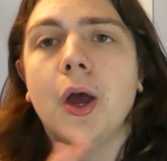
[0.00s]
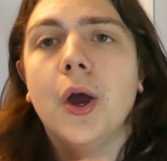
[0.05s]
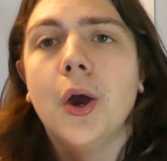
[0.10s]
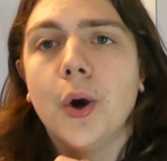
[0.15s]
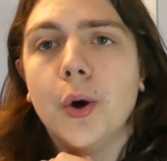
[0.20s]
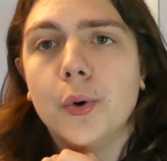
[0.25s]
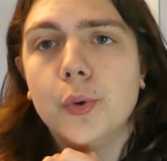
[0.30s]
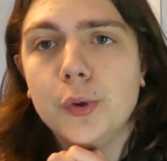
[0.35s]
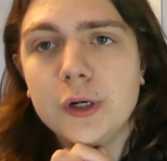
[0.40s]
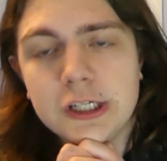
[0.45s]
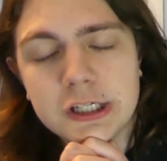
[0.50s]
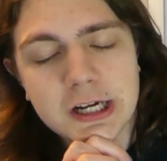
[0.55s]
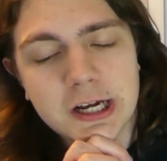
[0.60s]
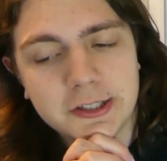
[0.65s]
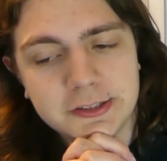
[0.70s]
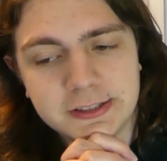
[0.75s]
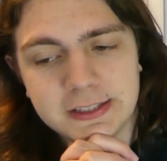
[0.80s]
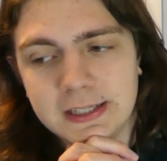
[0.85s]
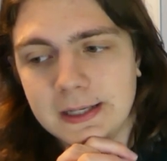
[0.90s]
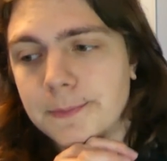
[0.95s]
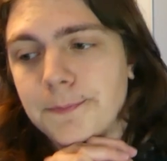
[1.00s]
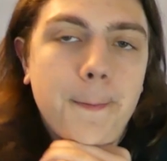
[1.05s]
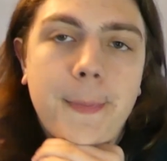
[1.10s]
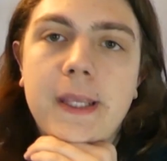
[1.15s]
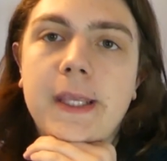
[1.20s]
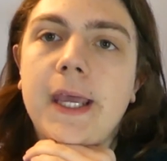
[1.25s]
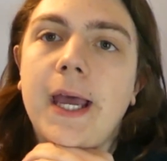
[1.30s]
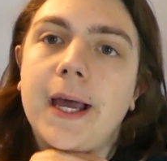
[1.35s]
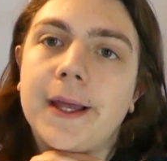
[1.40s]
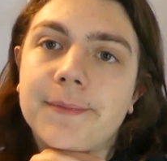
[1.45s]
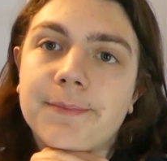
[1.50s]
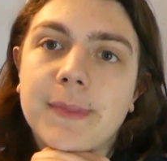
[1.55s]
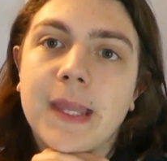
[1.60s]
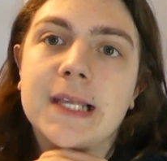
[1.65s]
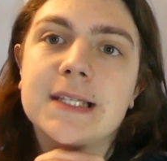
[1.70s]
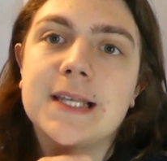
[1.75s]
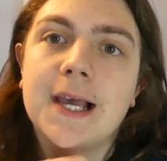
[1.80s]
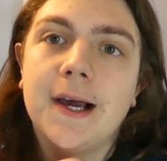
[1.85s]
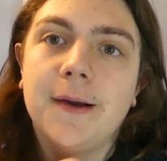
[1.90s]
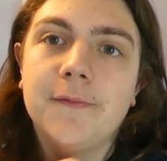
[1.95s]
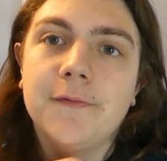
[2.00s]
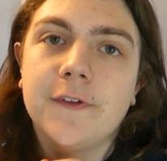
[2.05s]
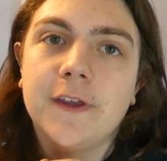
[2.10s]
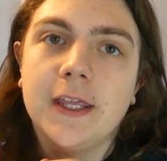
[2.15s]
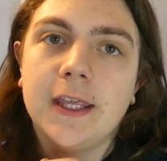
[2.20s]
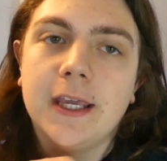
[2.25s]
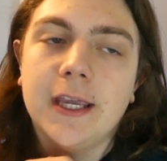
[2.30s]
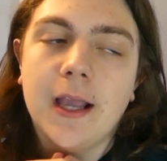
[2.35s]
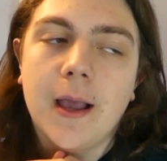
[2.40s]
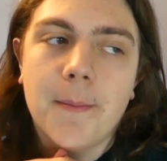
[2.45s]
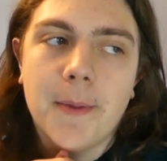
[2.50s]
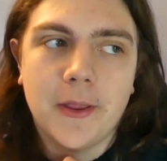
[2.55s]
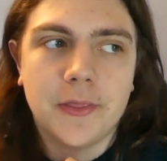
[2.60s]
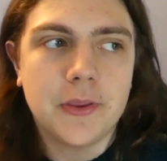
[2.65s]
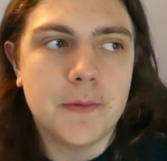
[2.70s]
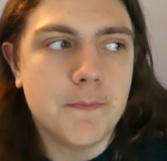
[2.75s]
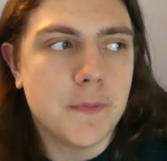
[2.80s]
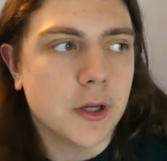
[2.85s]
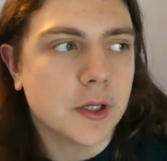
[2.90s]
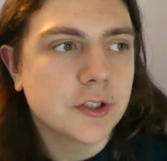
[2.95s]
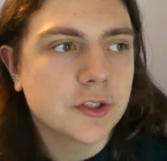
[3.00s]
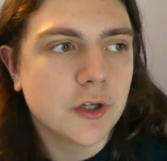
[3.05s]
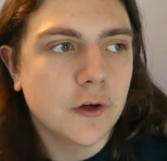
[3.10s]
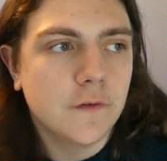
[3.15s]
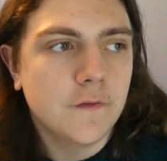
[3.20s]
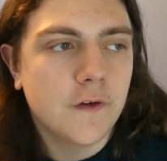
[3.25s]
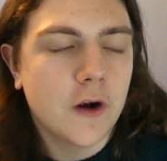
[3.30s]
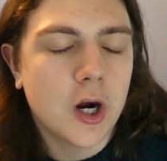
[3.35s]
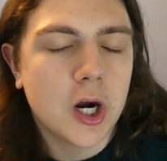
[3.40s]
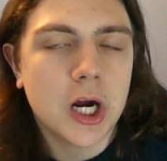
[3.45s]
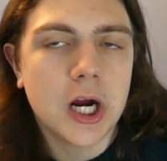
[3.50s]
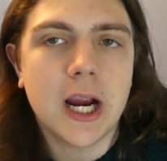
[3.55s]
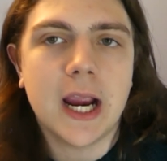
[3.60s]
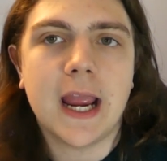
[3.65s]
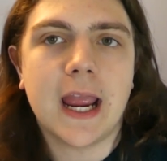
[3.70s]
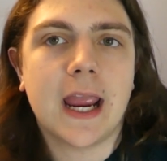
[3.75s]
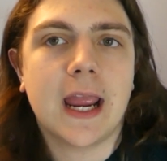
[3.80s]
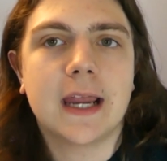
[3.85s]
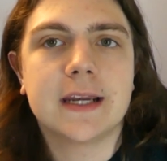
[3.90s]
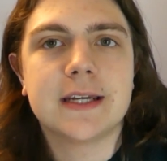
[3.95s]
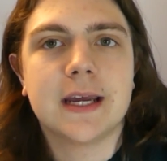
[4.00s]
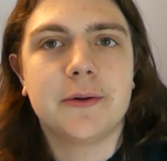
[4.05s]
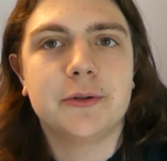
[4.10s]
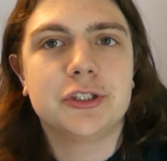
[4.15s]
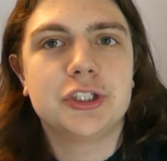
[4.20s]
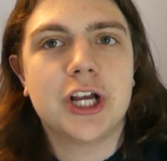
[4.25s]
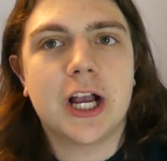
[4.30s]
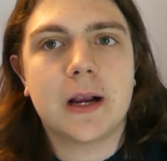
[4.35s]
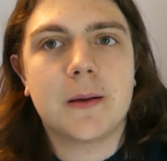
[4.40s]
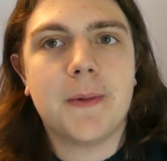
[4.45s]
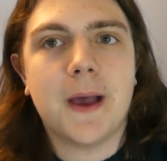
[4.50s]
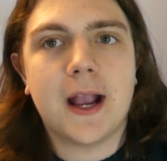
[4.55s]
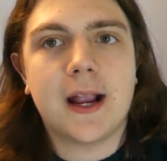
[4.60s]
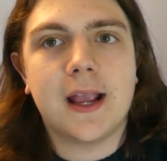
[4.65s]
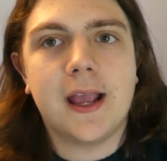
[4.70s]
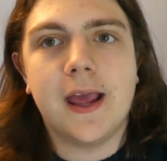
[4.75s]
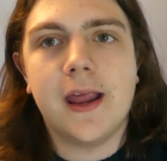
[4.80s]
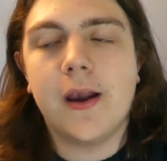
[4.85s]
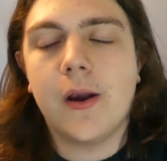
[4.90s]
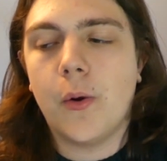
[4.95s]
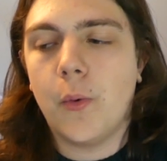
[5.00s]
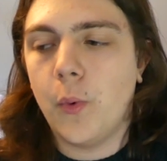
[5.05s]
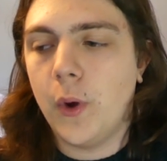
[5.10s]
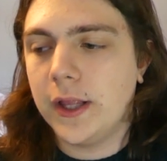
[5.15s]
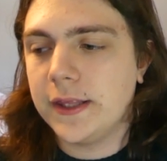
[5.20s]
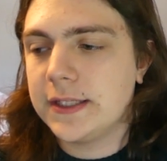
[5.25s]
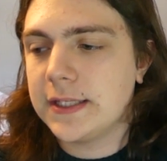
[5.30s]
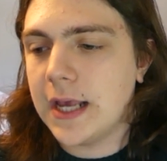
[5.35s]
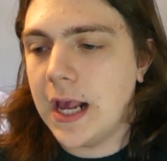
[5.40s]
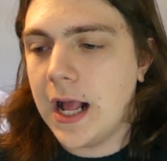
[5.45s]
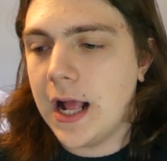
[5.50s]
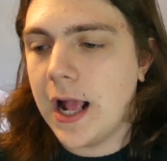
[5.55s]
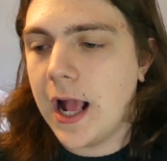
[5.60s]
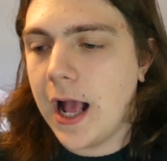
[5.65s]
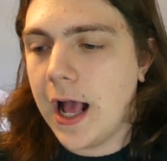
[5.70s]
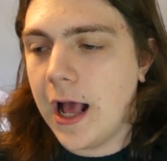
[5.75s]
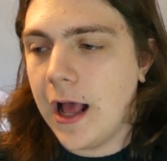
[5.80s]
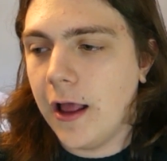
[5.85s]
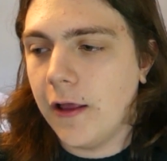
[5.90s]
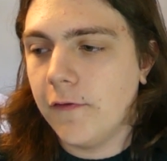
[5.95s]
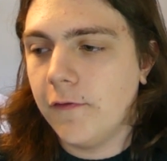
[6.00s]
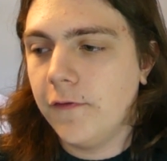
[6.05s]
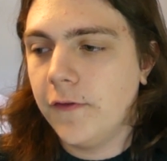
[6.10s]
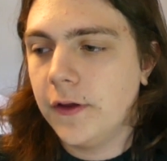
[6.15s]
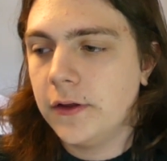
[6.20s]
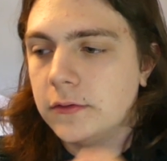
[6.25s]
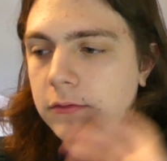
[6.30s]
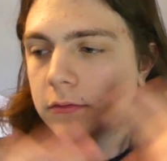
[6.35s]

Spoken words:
We shall see. But yeah, that's how I'm feeling about the book so far, and I will check back in once I have